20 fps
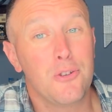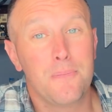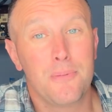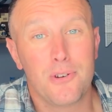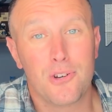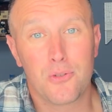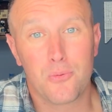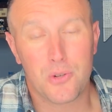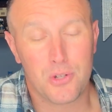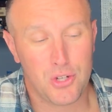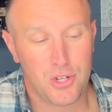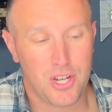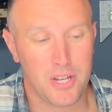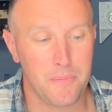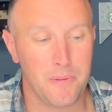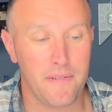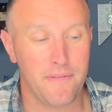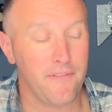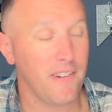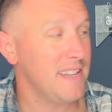build, which could
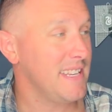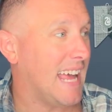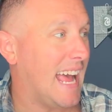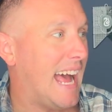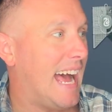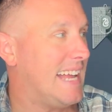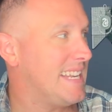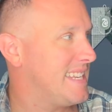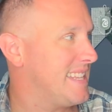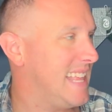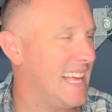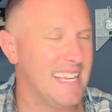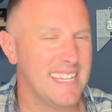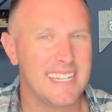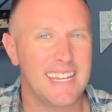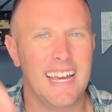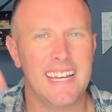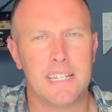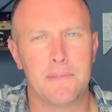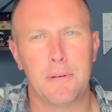be fun to add to that
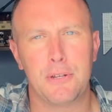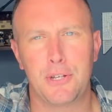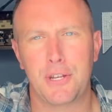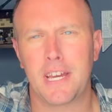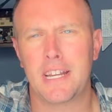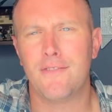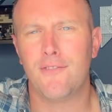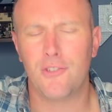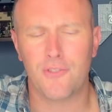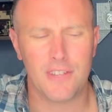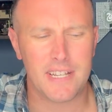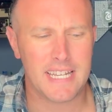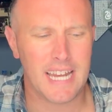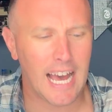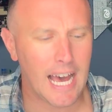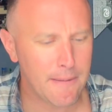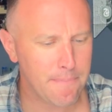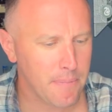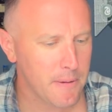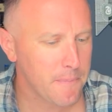set, especially kind of on the
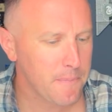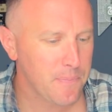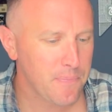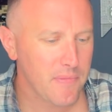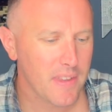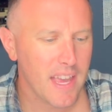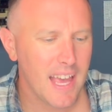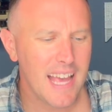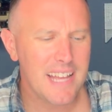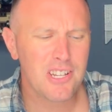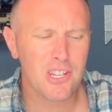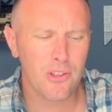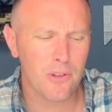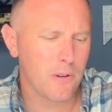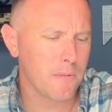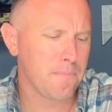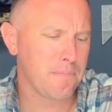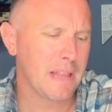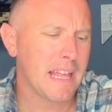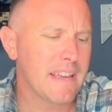top. It's a
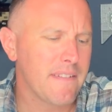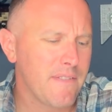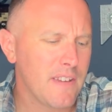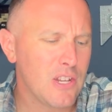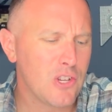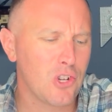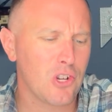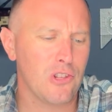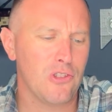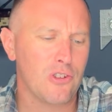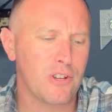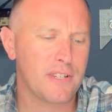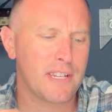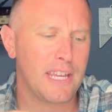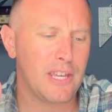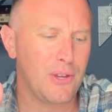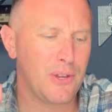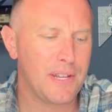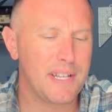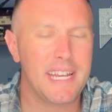little play feature. It looks
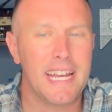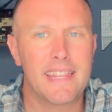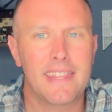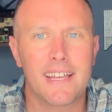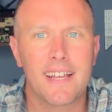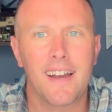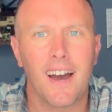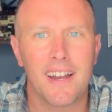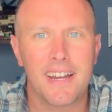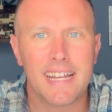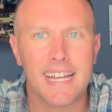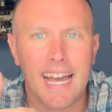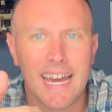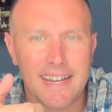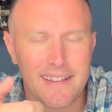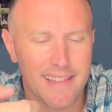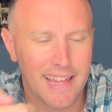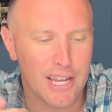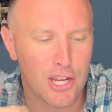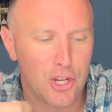like you can take the gun and kind
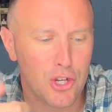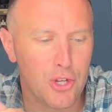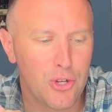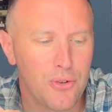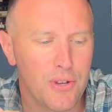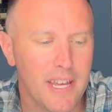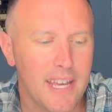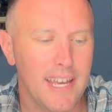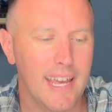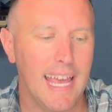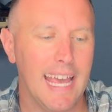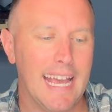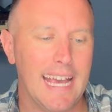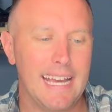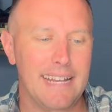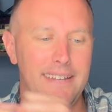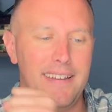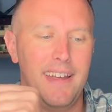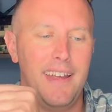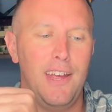of like shoot it,
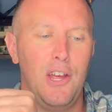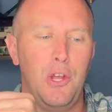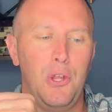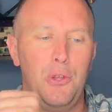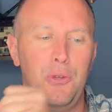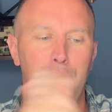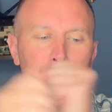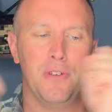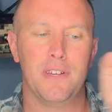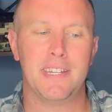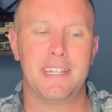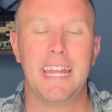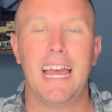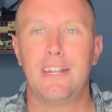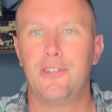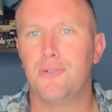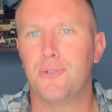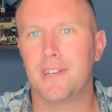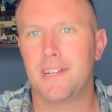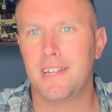and the
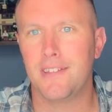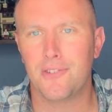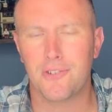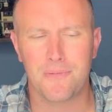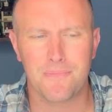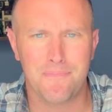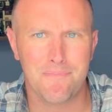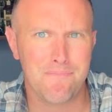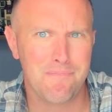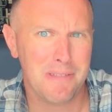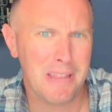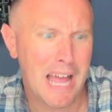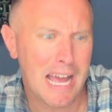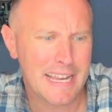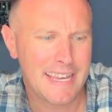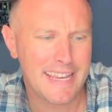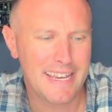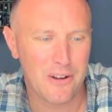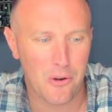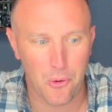statue can either
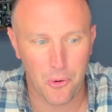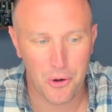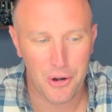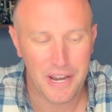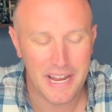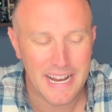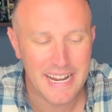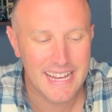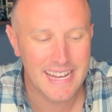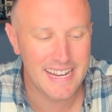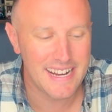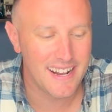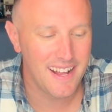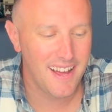block it or hit it.